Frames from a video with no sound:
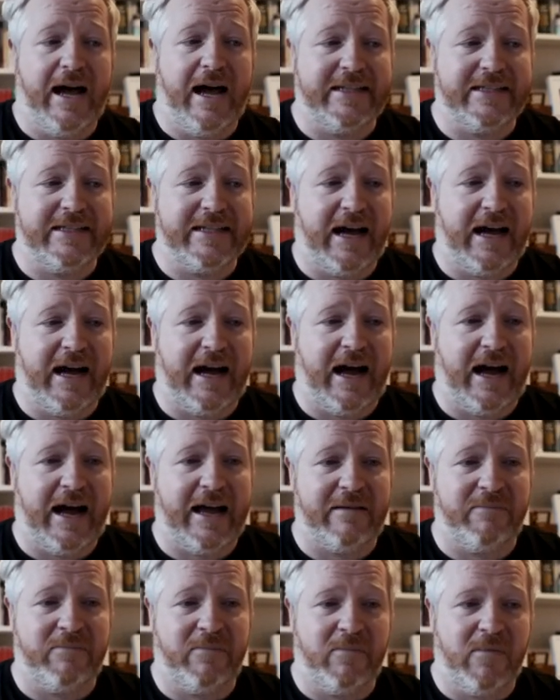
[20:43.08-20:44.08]
And
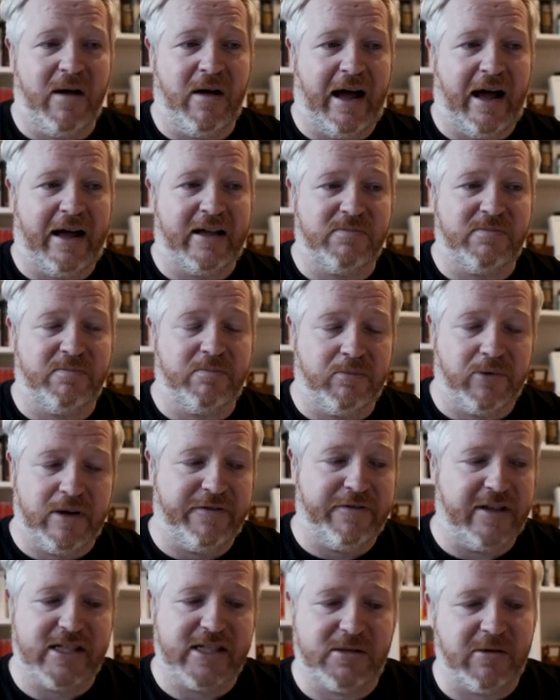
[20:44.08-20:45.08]
I I
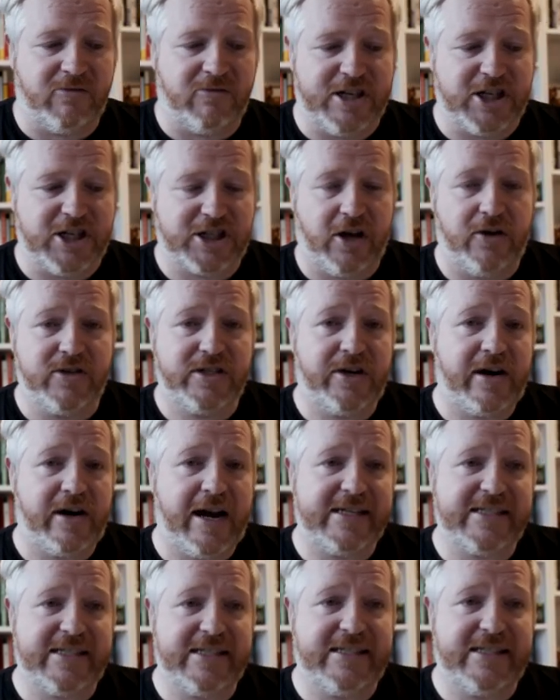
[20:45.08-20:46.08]
briefly reached out to our
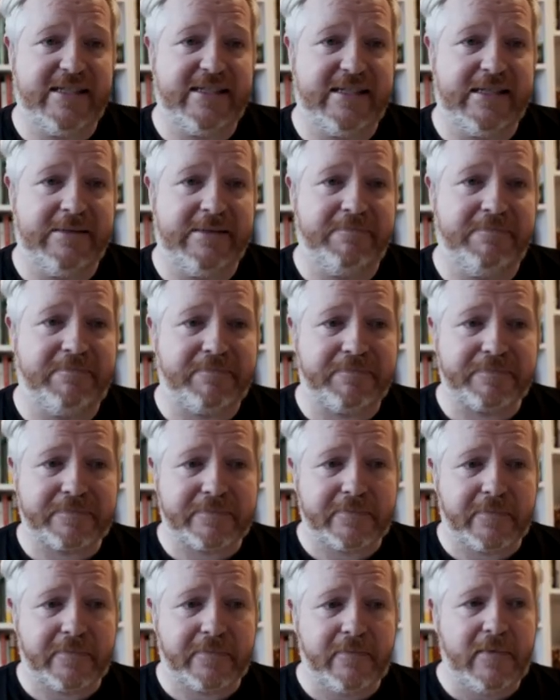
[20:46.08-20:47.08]
I C T team,
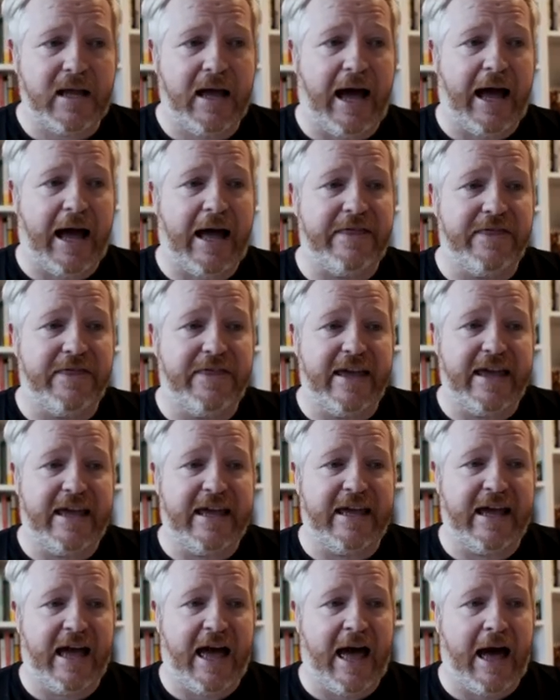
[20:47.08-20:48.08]
and
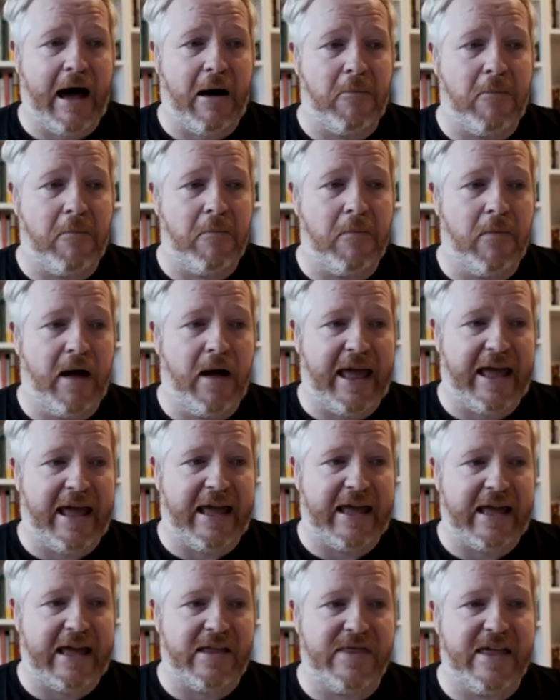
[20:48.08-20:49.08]
they um
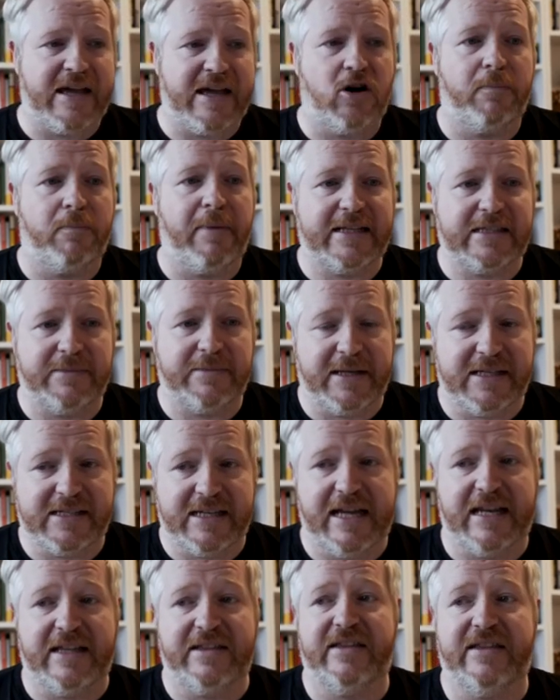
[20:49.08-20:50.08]
a, they got back to me
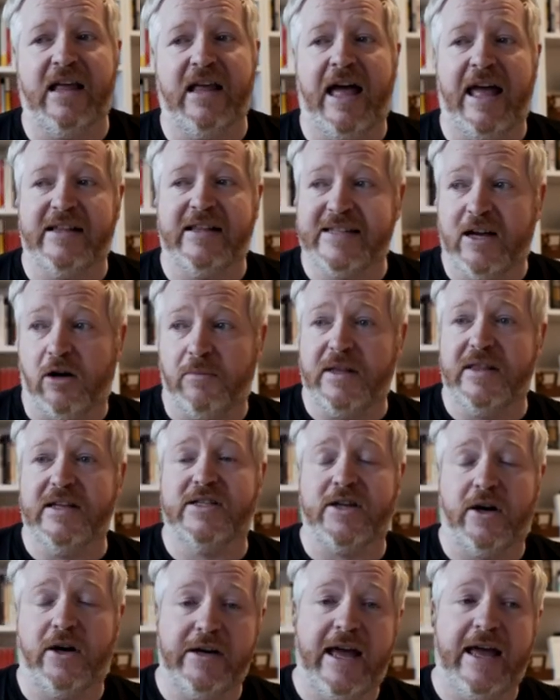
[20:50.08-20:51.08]
saying, uh, tell me
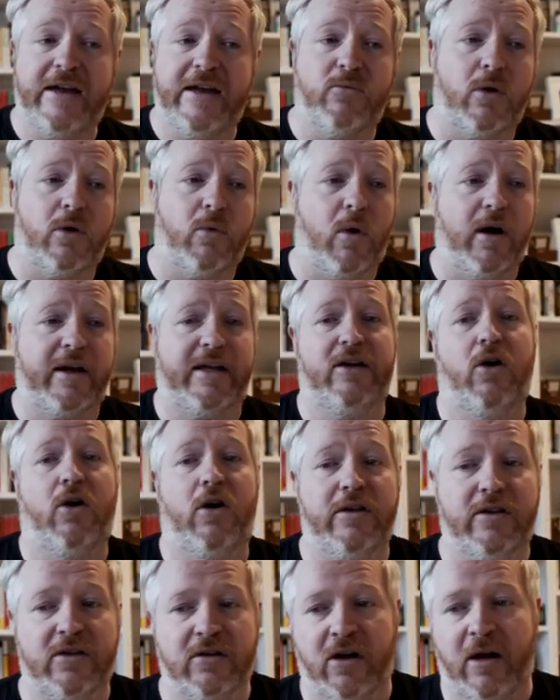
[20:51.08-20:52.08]
that Turnitin were working
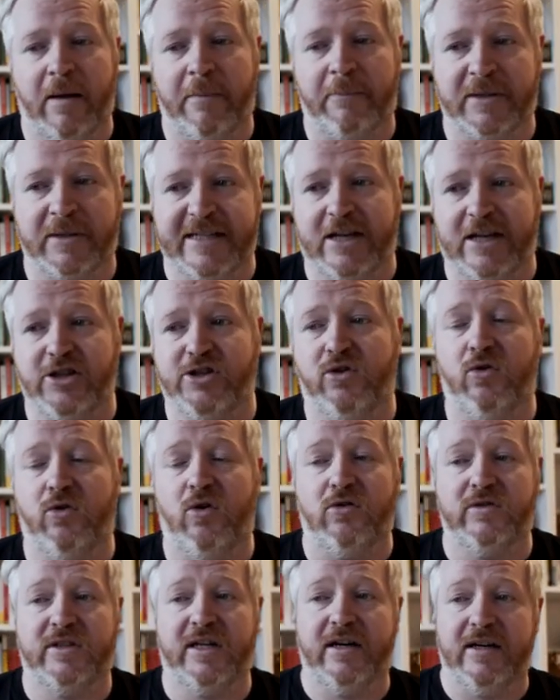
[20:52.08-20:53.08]
on uh, potential
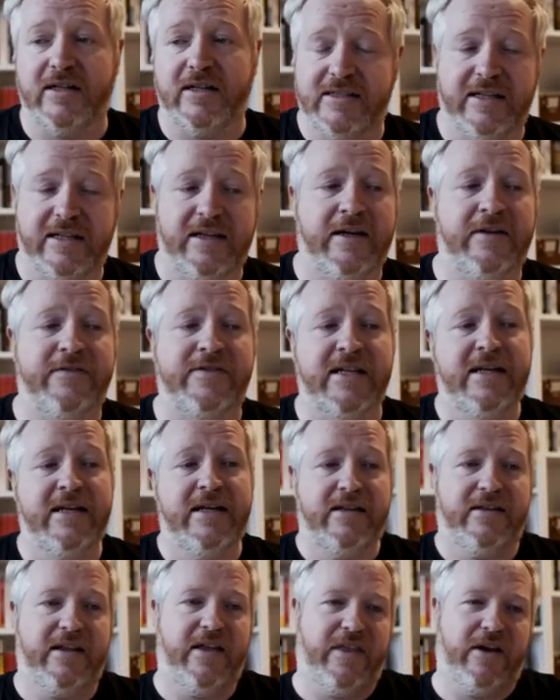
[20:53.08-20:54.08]
alternatives,
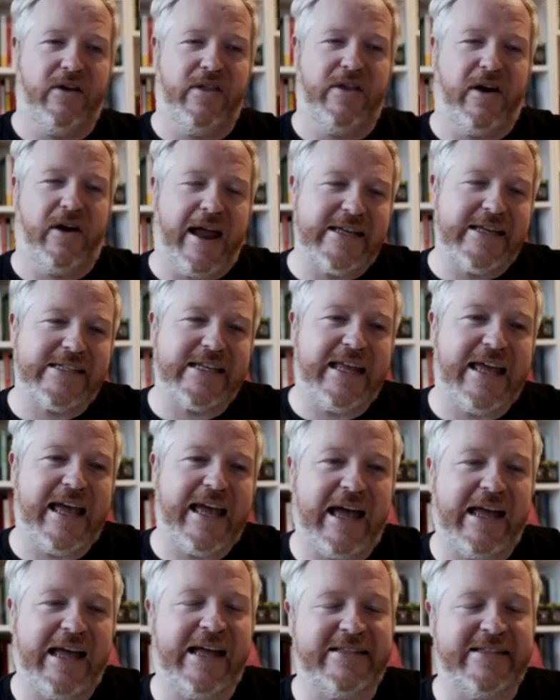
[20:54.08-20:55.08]
that there, there is an A
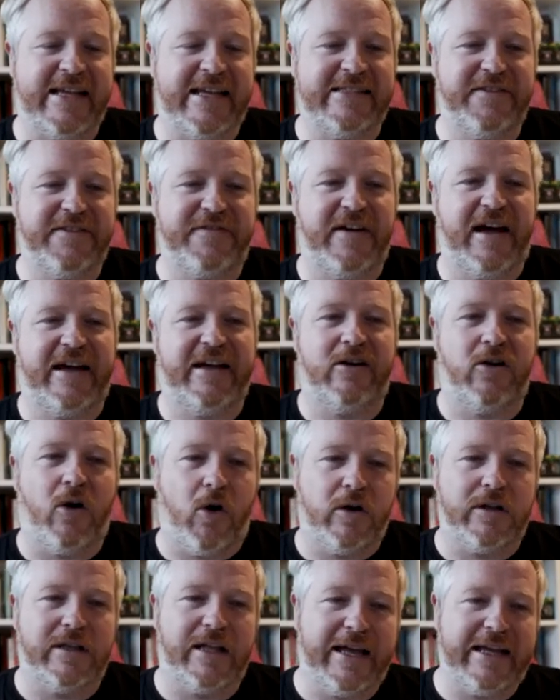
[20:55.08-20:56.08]
I identifier
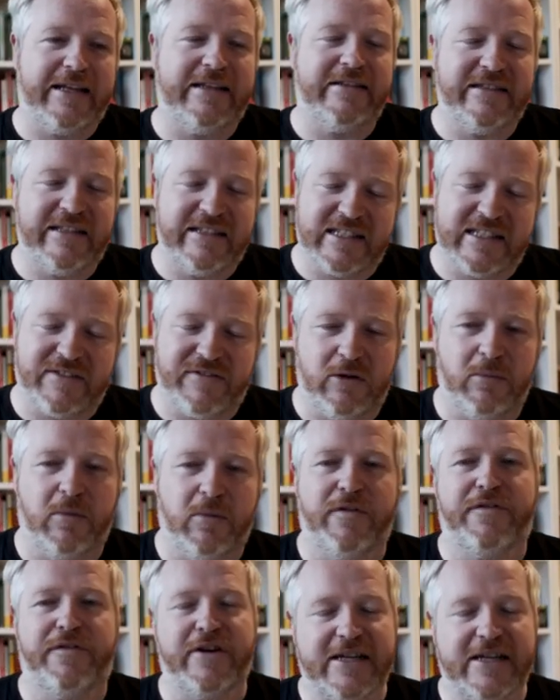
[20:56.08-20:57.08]
online, it's available
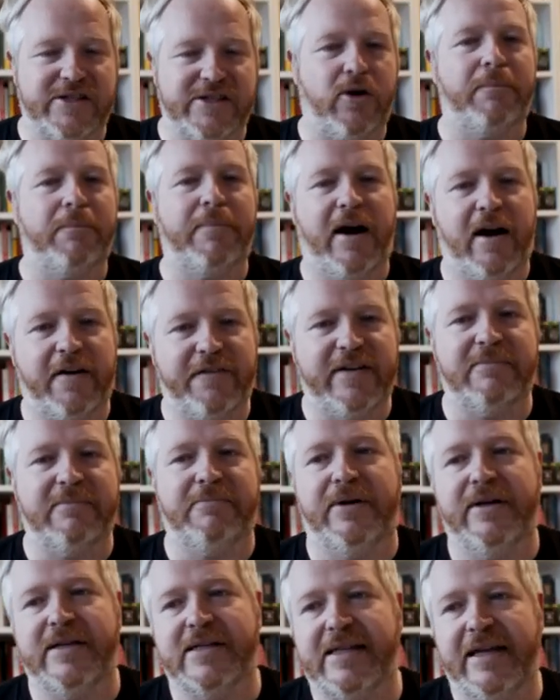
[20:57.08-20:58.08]
for free, it's not
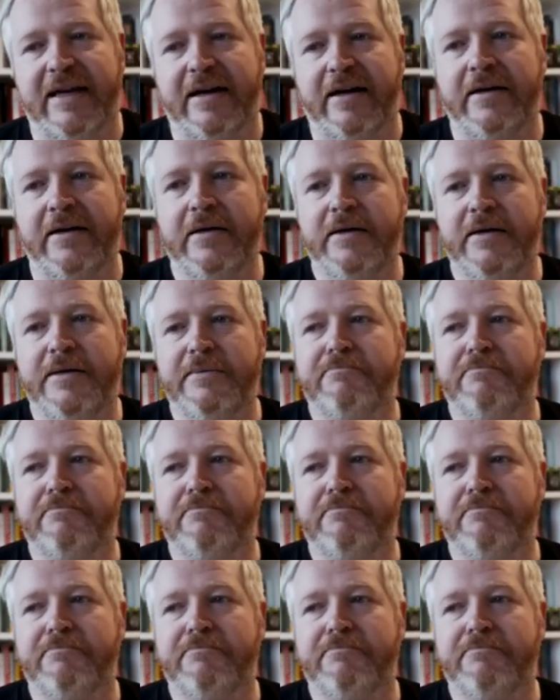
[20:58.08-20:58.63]
perfect, but it's there.